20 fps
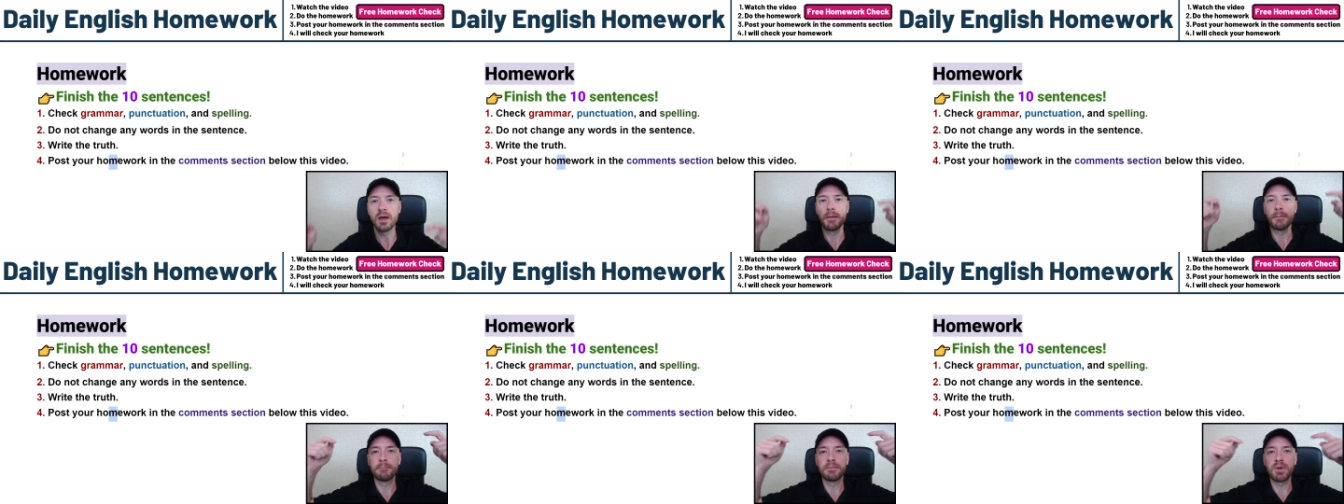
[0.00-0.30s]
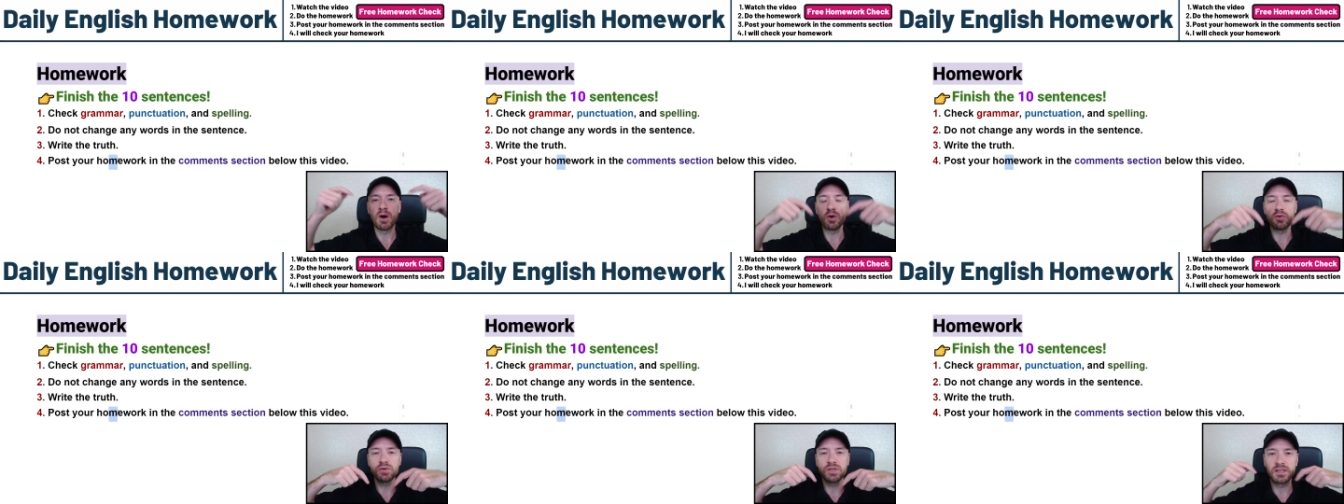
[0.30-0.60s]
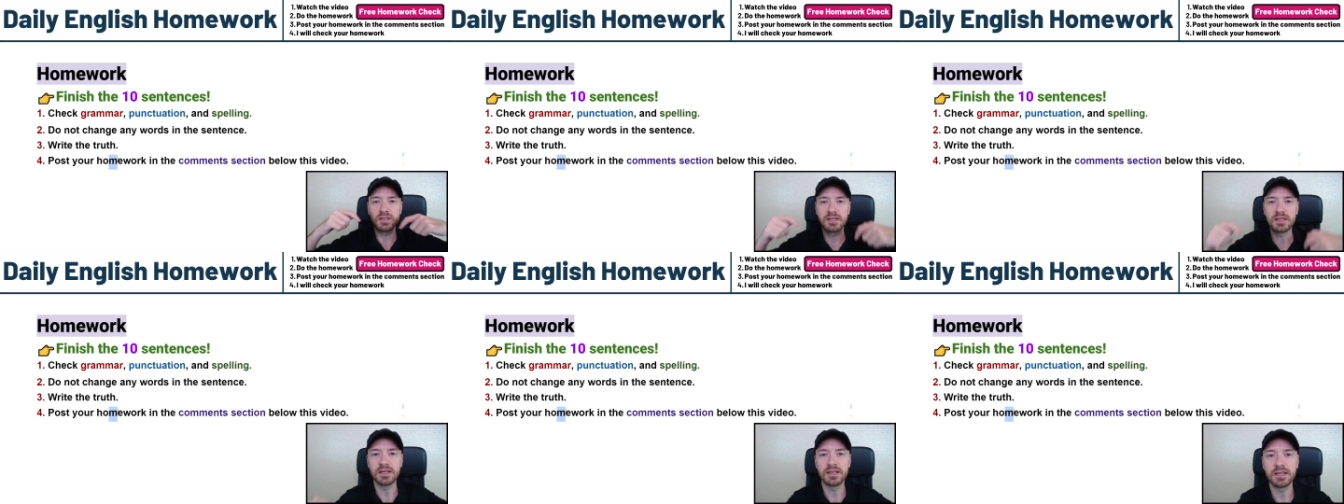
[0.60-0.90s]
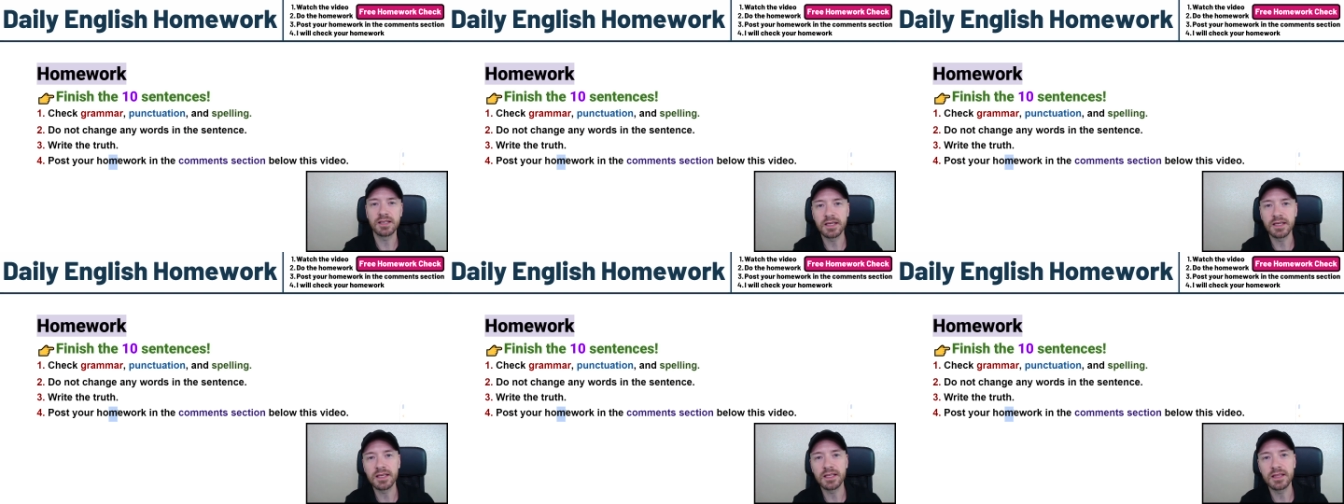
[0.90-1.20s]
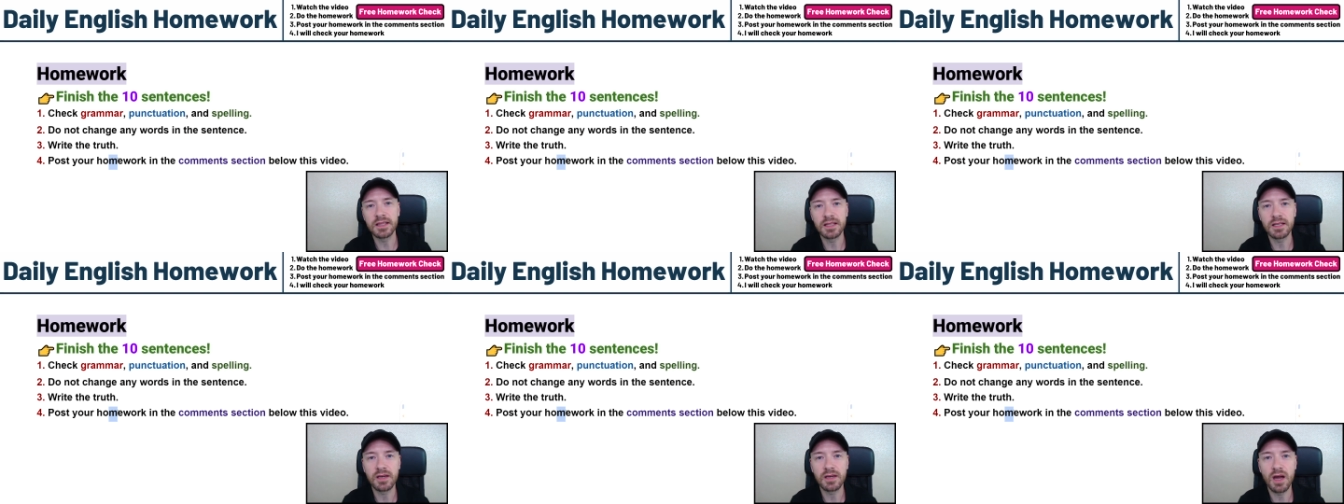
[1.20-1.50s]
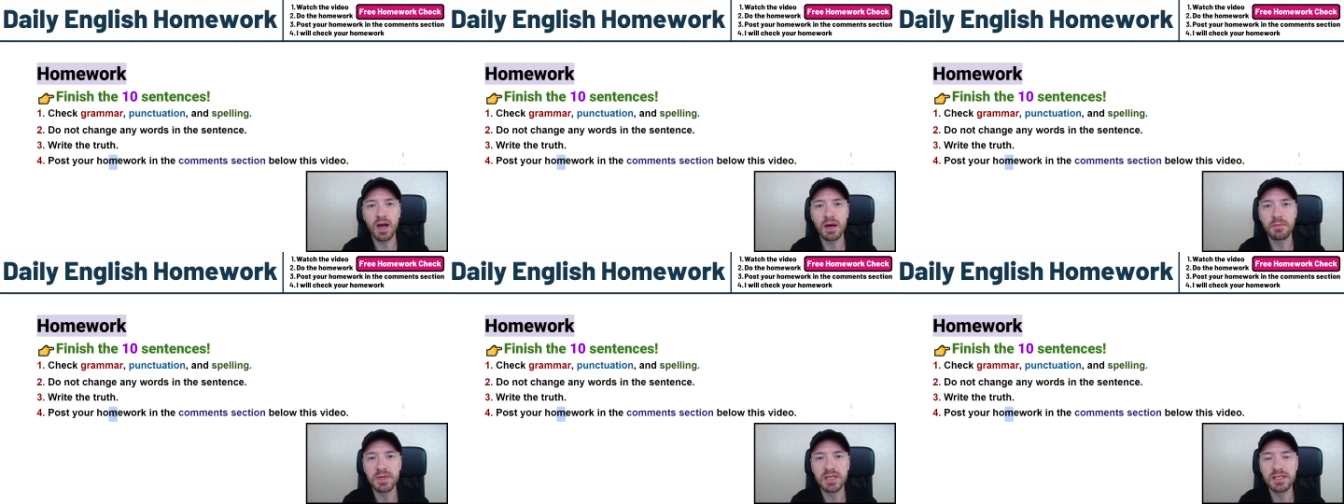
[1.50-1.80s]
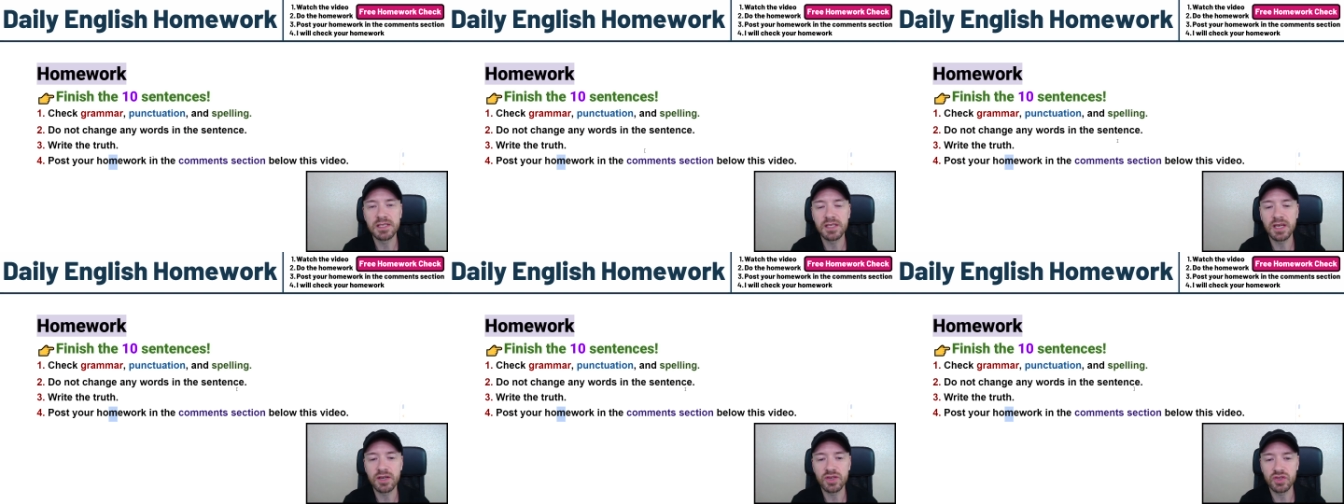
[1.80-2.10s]
Post it in the comment
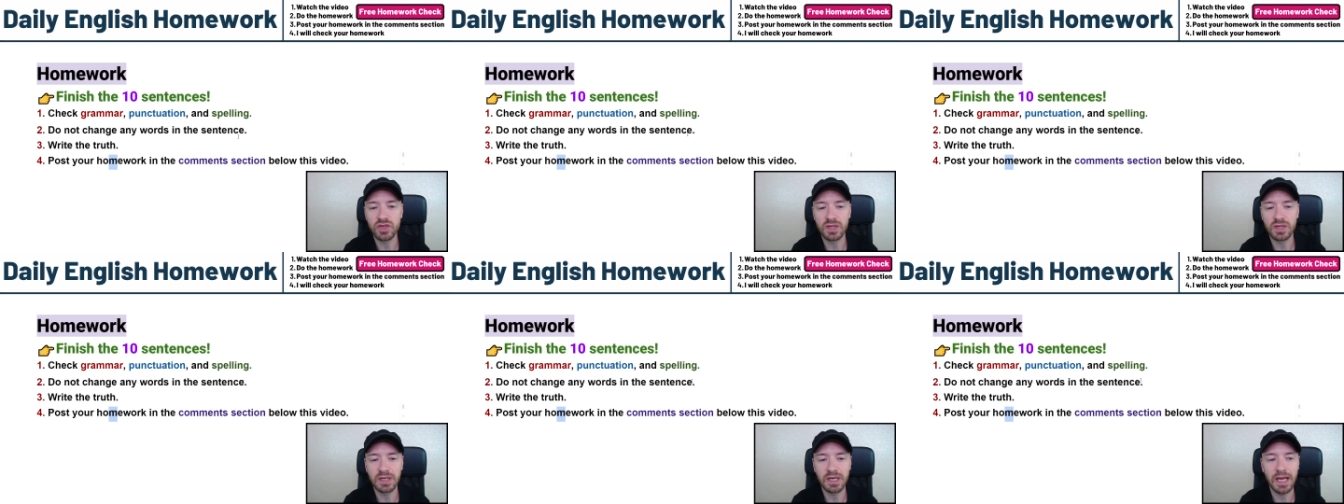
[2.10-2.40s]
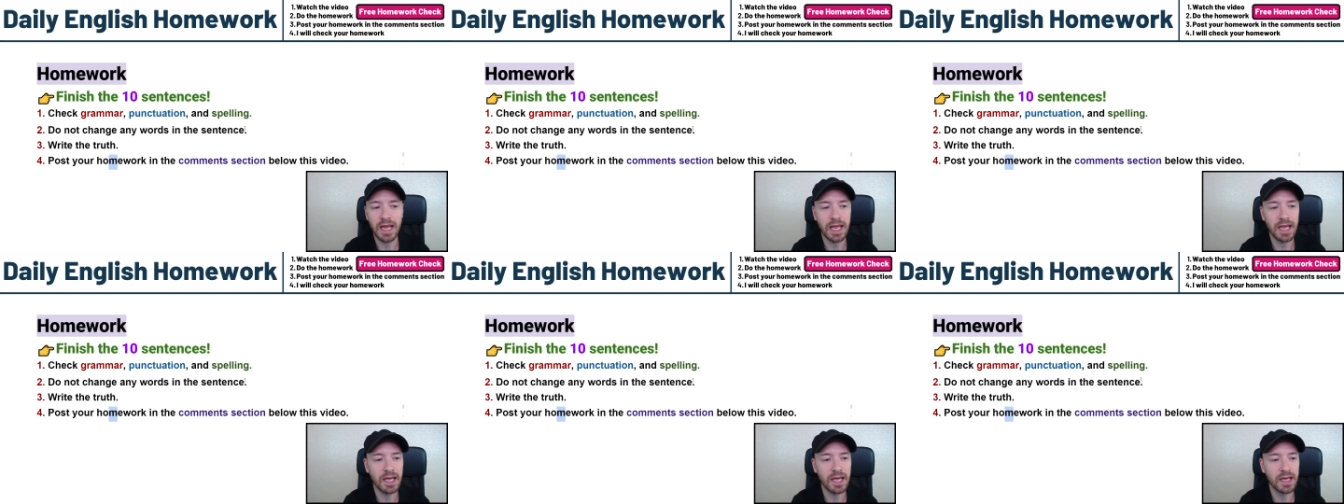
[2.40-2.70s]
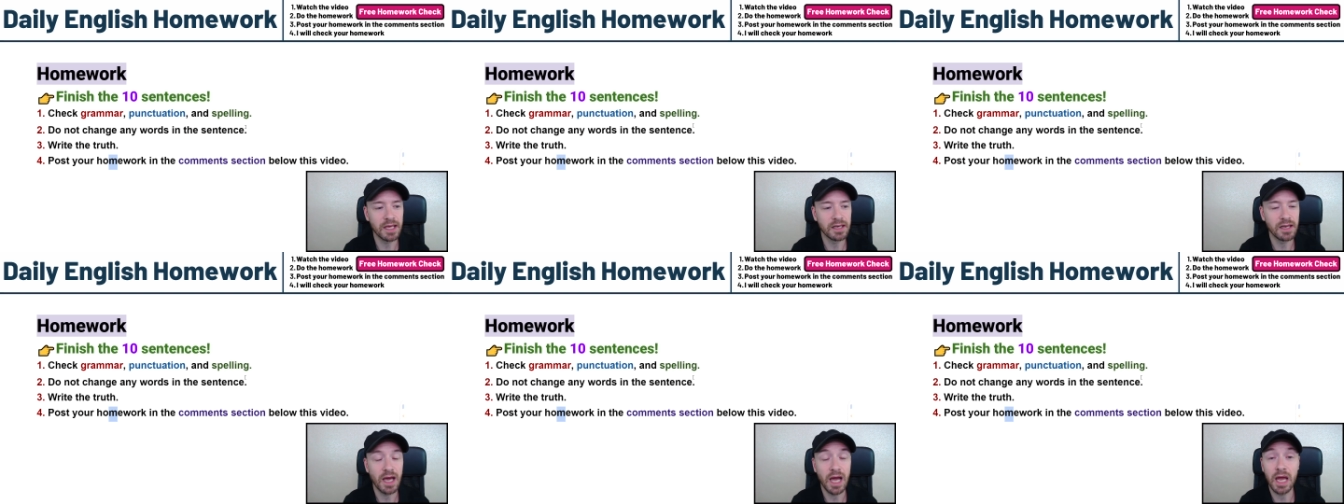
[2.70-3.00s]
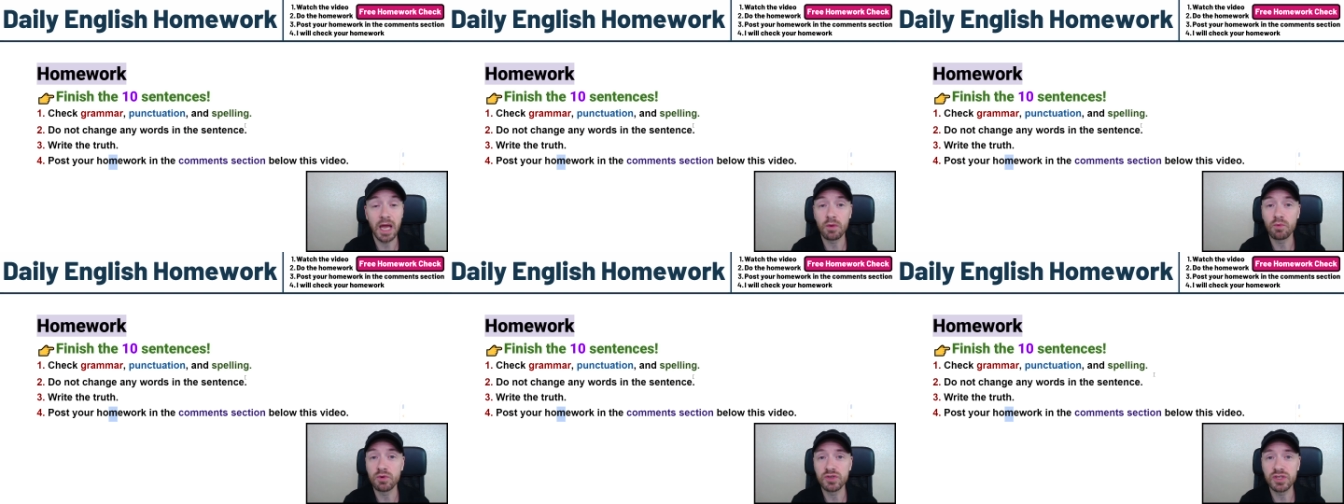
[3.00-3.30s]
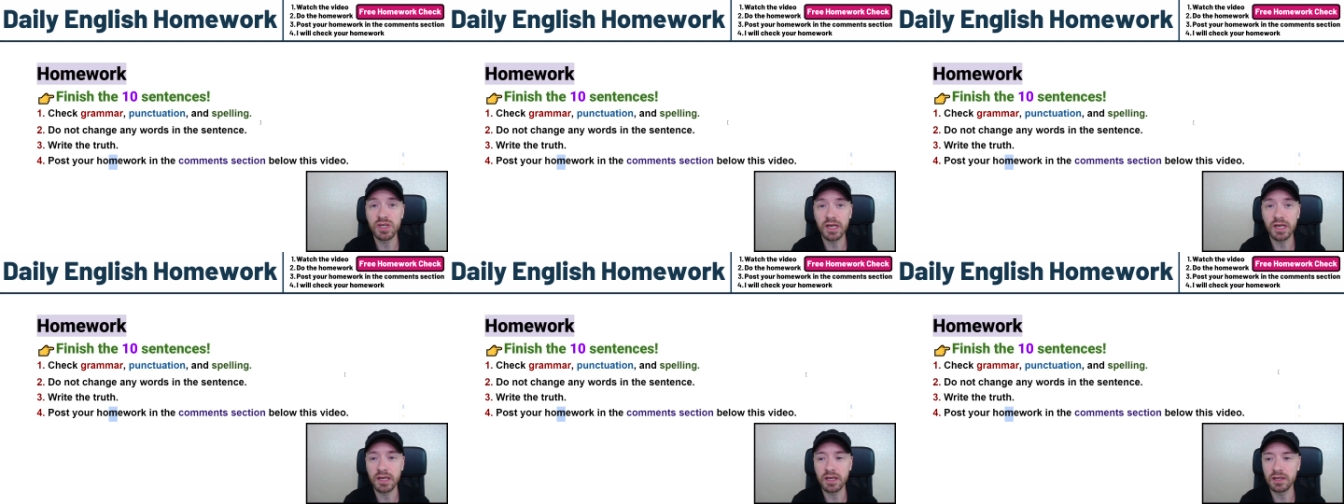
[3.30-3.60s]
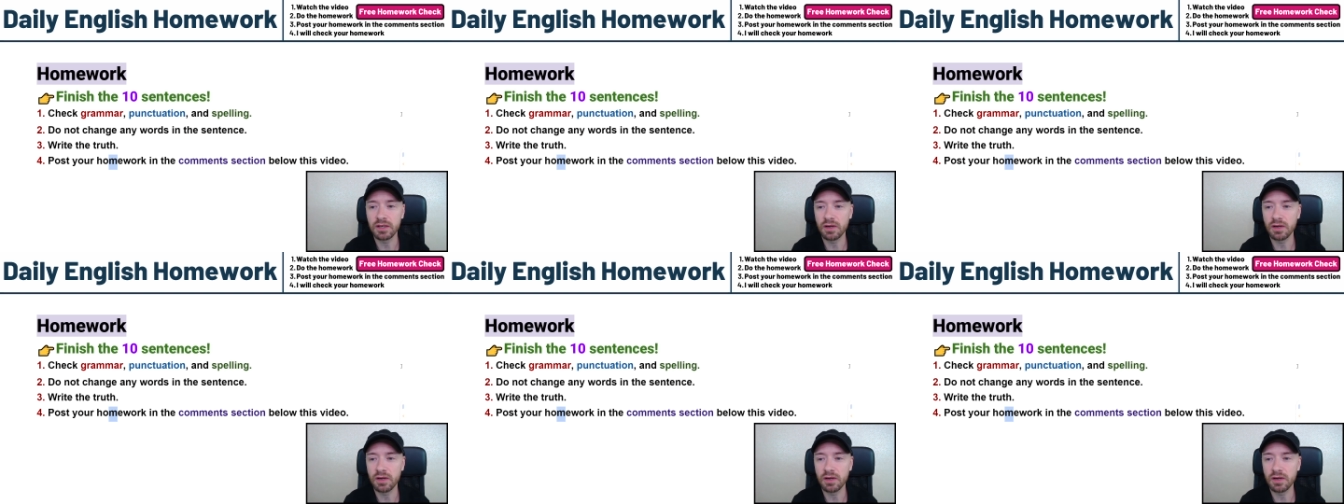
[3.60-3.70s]
section and I will check it.